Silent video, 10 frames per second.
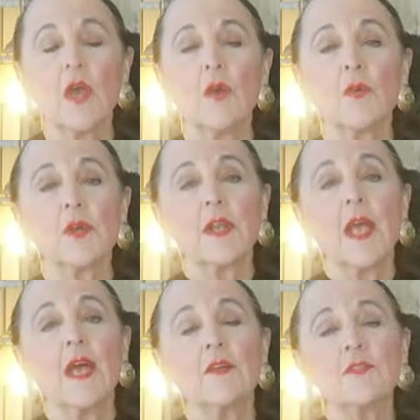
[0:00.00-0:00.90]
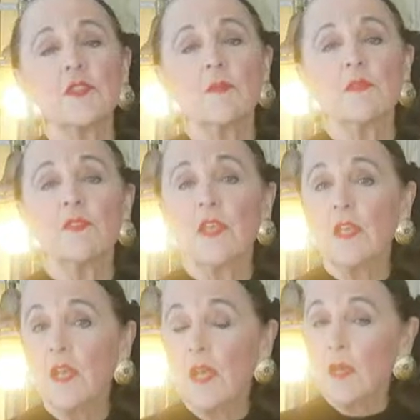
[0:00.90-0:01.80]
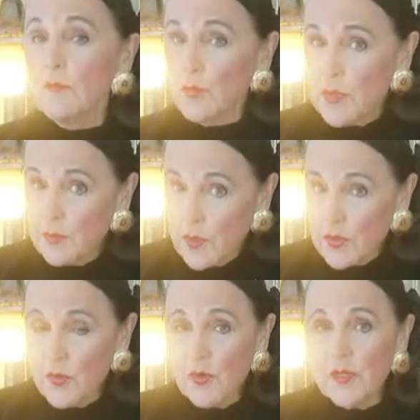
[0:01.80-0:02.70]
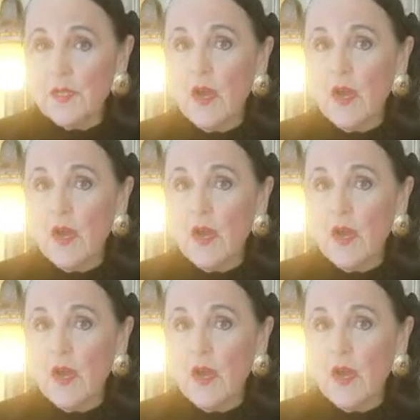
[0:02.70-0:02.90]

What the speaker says: We're going to have some of the pre-recorded